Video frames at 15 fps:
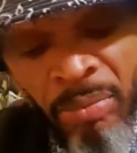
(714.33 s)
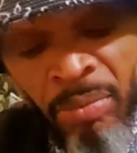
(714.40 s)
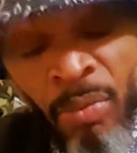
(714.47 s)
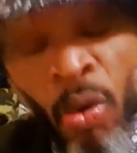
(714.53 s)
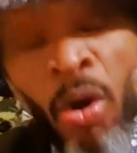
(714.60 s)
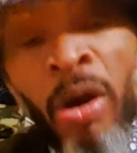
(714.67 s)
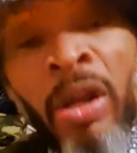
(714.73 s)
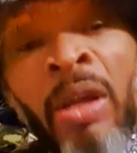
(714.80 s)

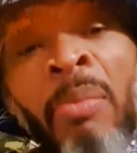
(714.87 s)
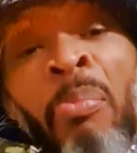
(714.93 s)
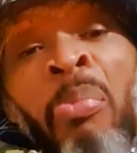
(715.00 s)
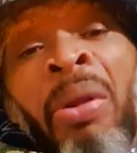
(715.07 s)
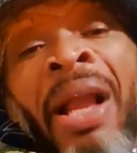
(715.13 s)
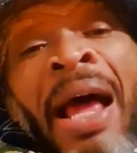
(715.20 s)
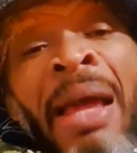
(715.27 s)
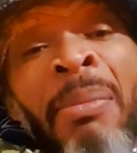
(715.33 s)
More
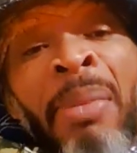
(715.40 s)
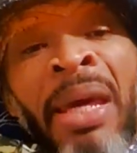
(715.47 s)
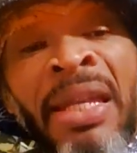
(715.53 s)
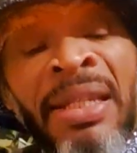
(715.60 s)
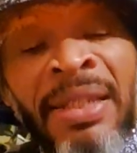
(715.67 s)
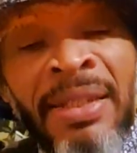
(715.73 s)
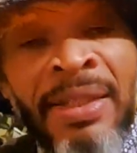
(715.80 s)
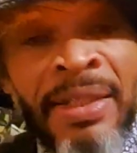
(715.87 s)

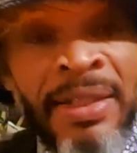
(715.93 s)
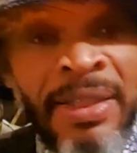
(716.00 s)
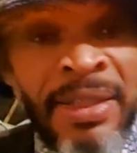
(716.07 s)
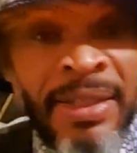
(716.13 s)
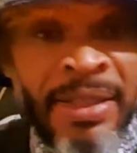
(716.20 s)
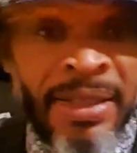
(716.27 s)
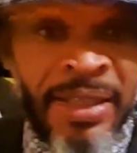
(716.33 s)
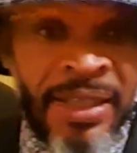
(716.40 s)
employment
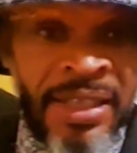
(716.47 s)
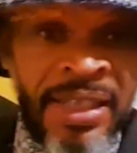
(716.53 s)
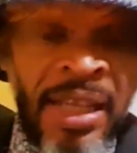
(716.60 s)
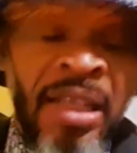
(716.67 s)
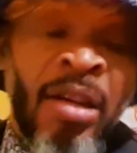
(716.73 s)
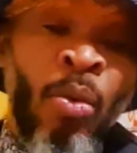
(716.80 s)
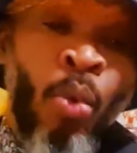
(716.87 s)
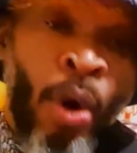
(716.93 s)
Is
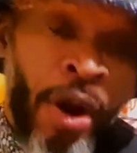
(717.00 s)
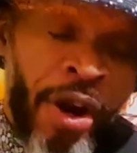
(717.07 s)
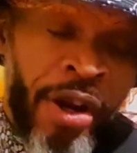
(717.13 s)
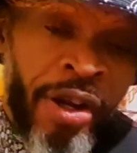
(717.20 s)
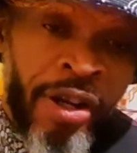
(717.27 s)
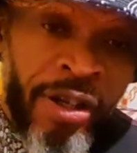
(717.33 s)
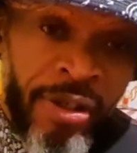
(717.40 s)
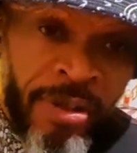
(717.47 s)
that a word?